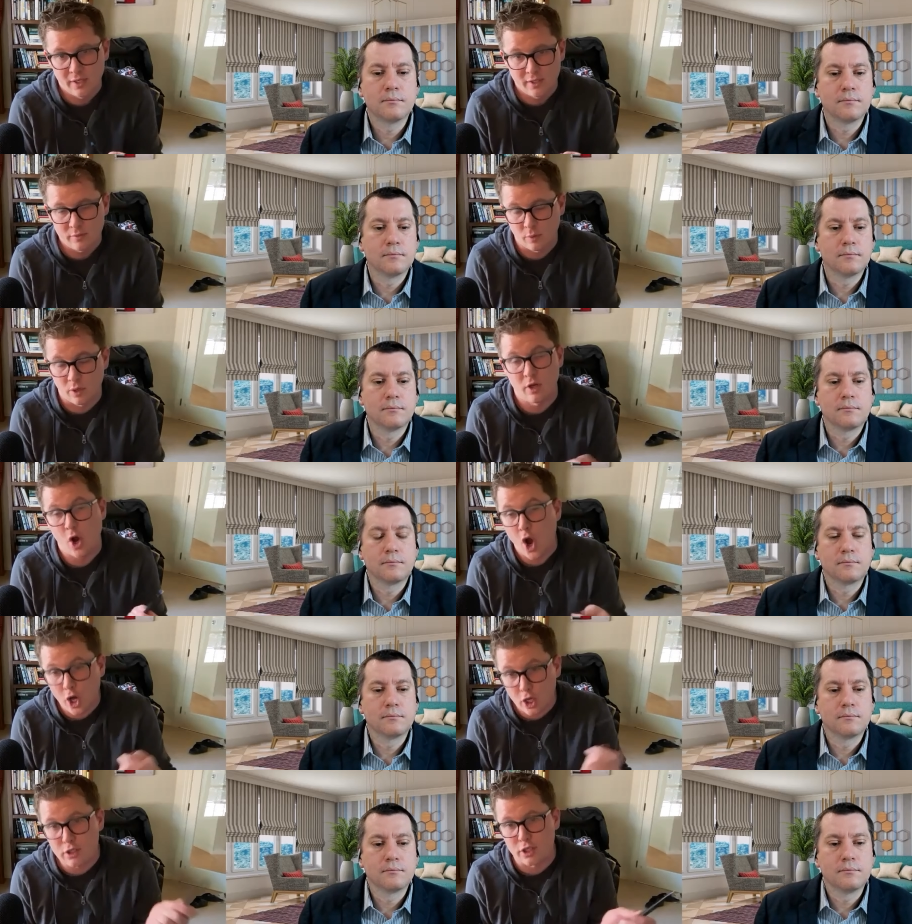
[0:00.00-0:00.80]
Speaker 1: well
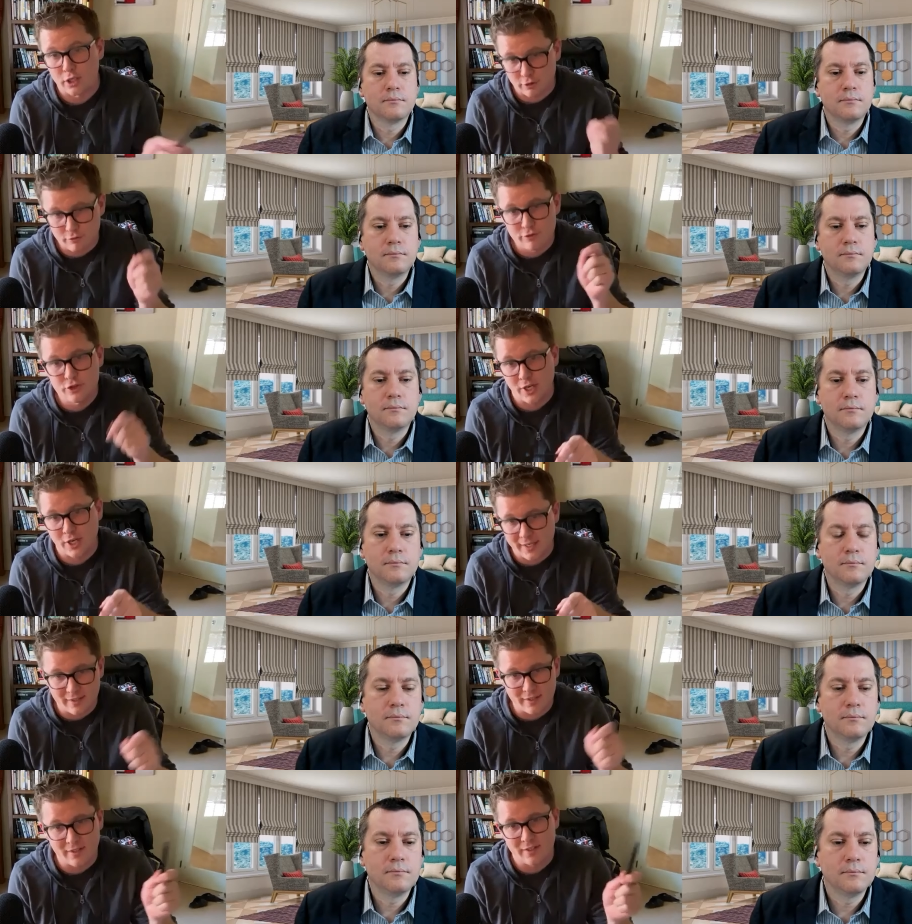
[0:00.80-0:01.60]
all of
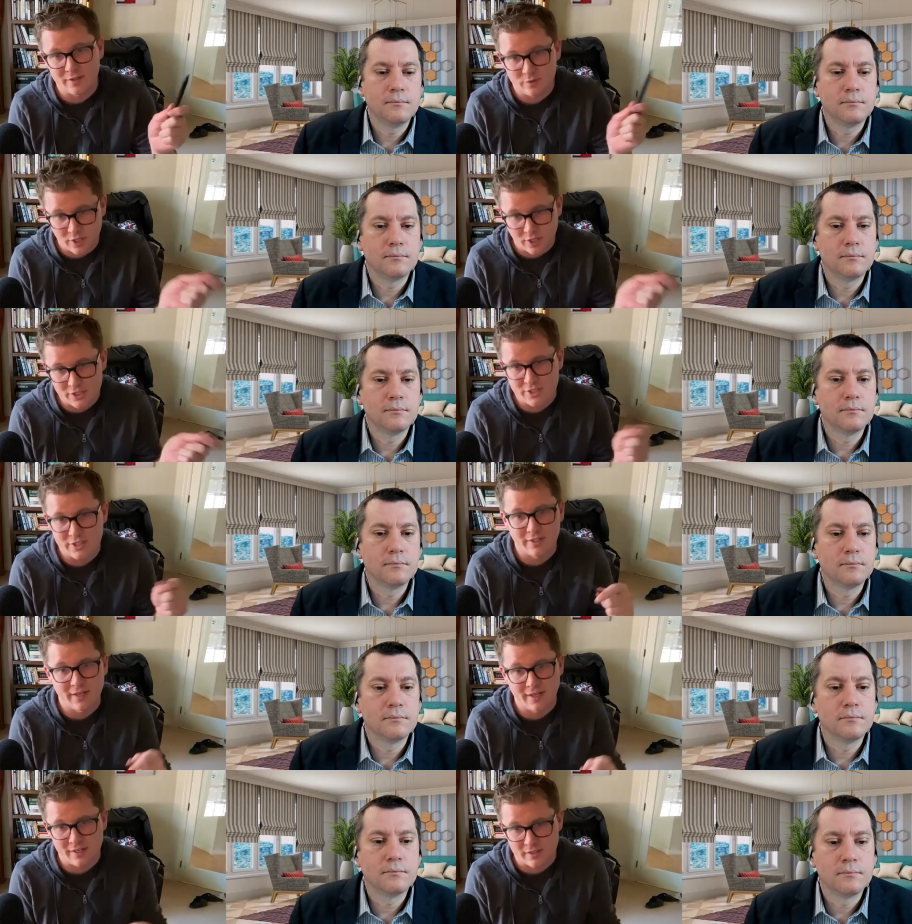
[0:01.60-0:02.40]
China, Russia,
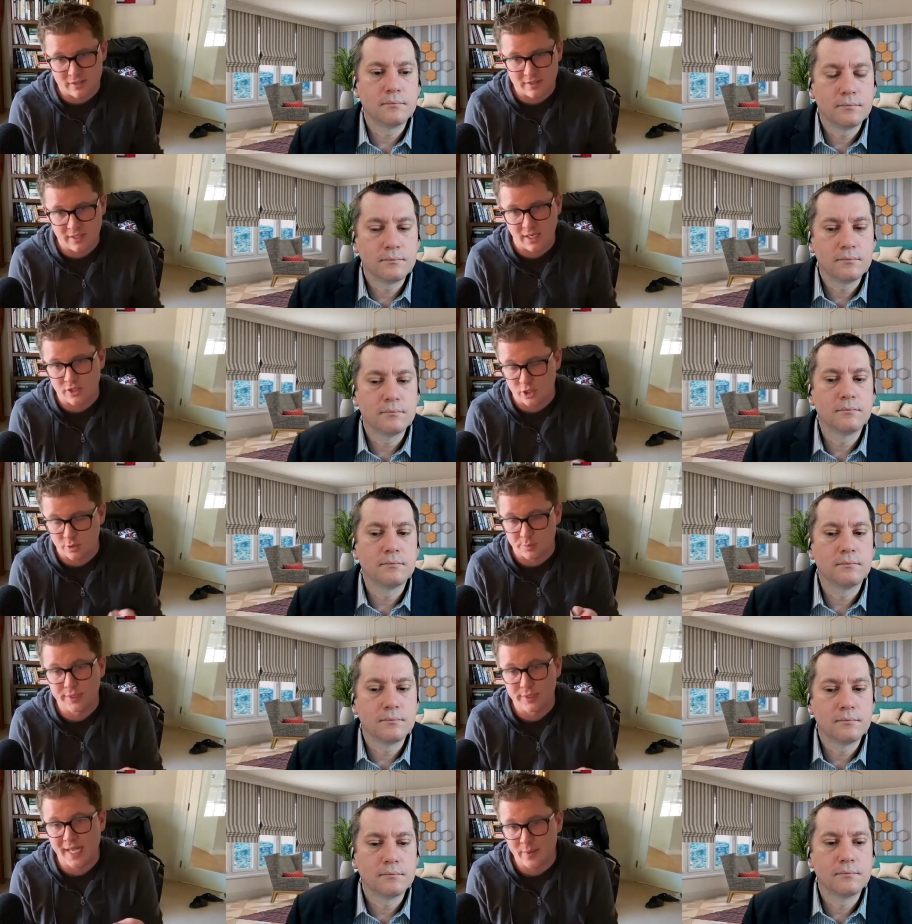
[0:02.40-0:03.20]
and the United States are
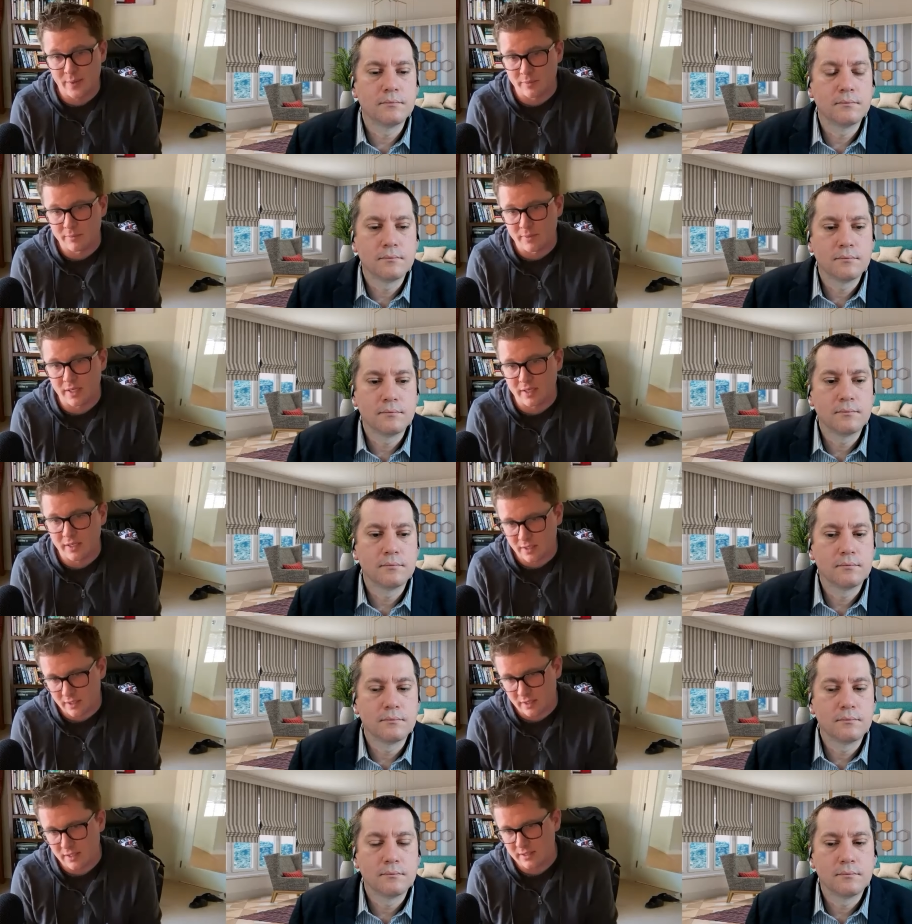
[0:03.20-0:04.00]
plowing
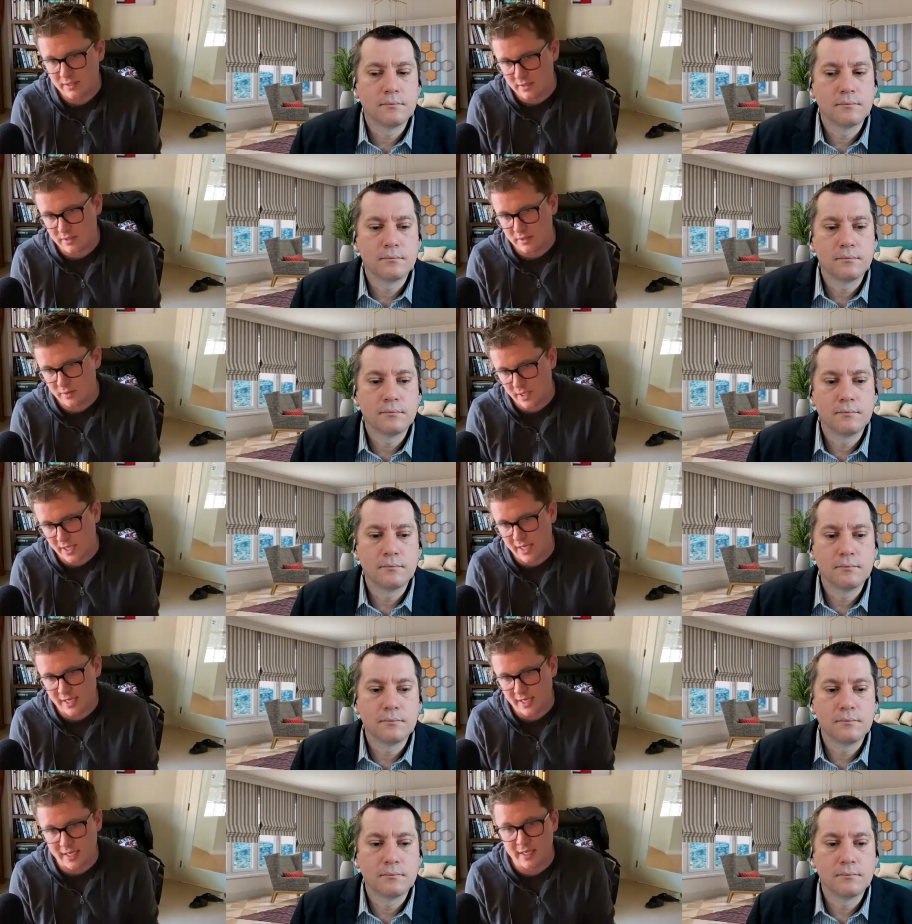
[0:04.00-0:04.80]
money into
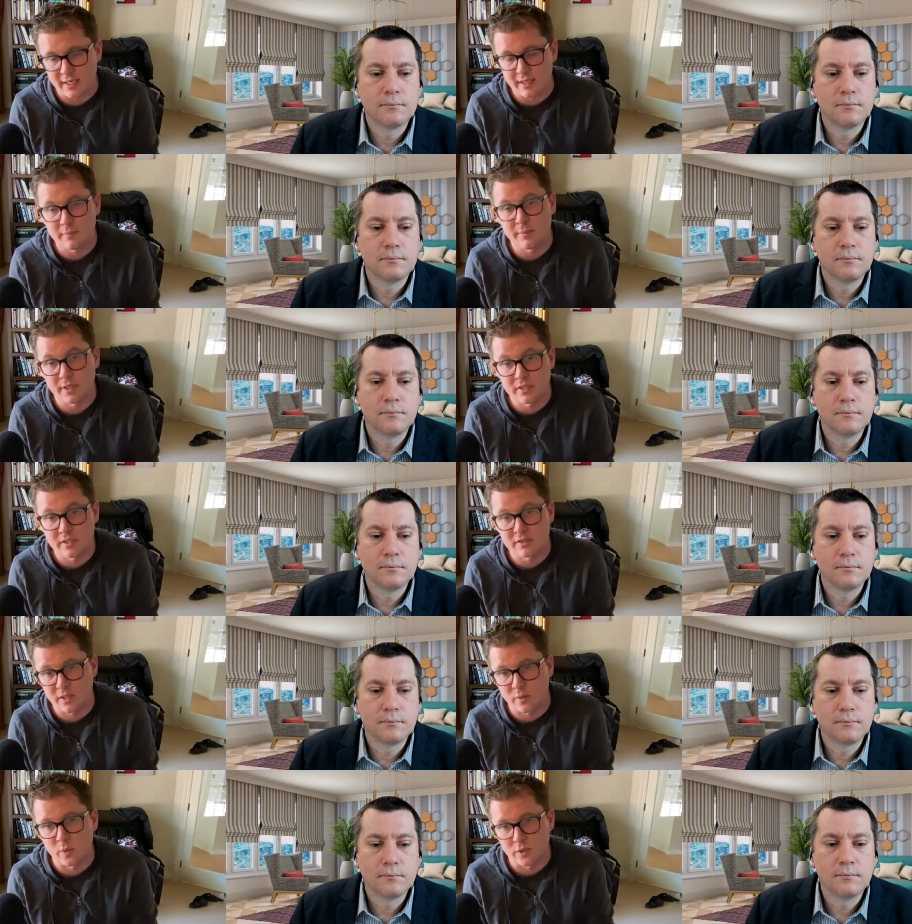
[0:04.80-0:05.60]
AI
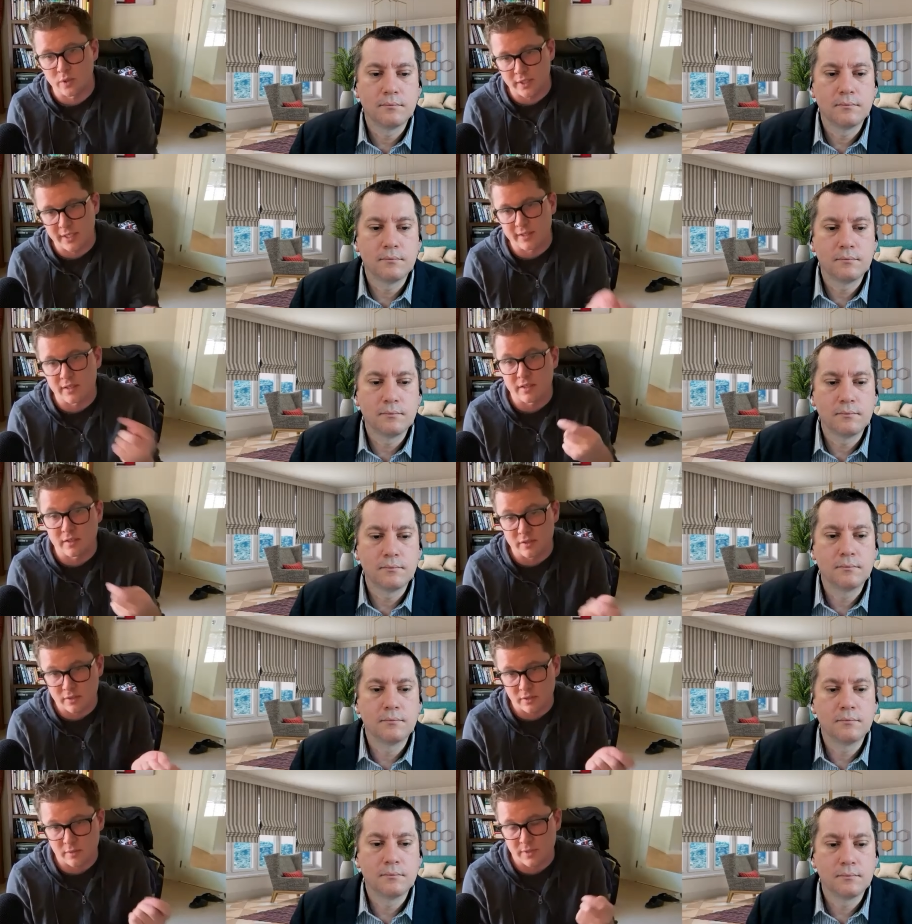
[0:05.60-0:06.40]
because they worry that
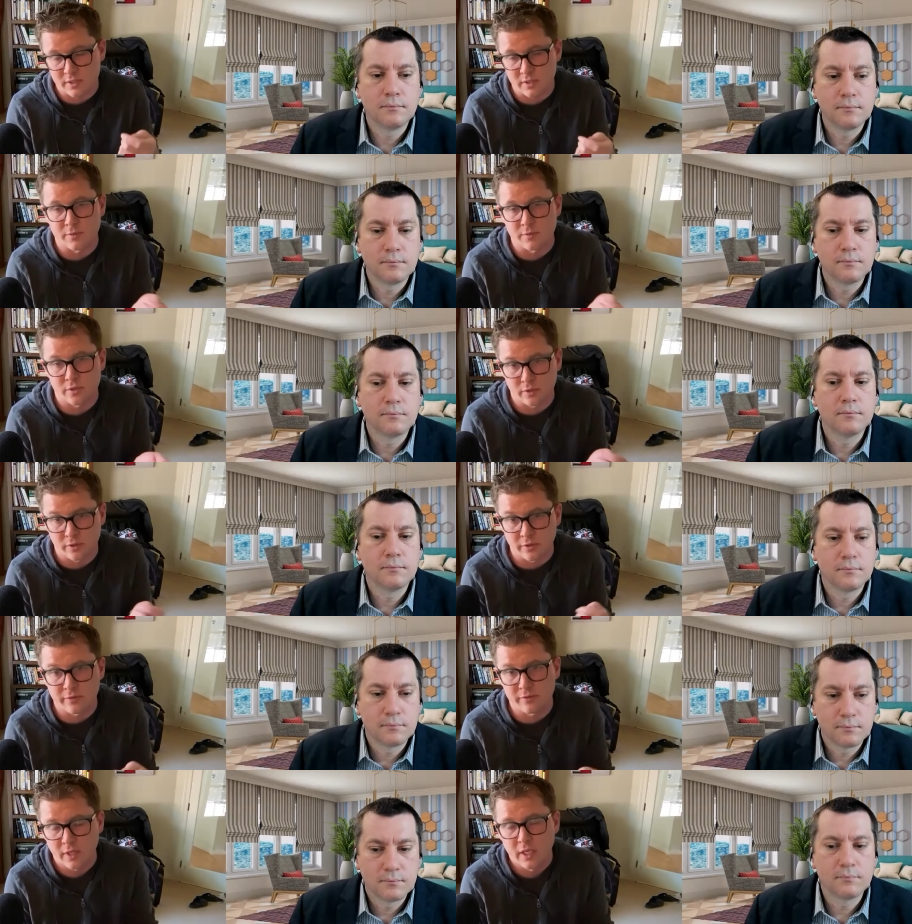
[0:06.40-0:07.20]
there's going to be some
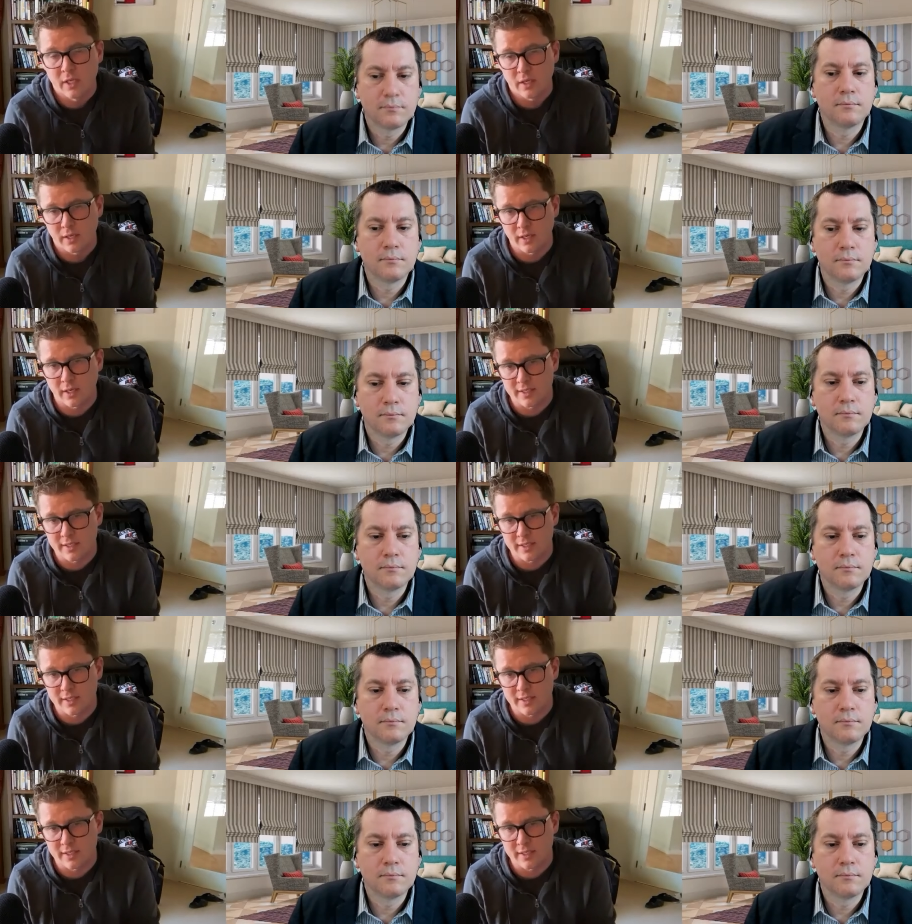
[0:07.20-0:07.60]
sort of uh,